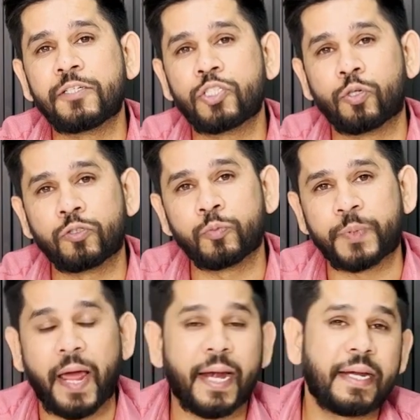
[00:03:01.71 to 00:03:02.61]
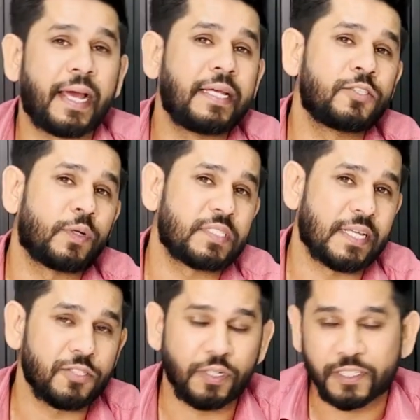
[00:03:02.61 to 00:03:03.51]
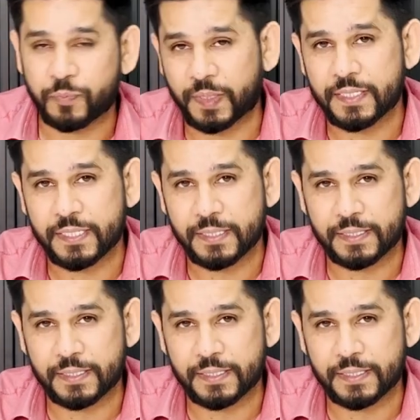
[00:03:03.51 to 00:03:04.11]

sure to prioritize your essential expenses.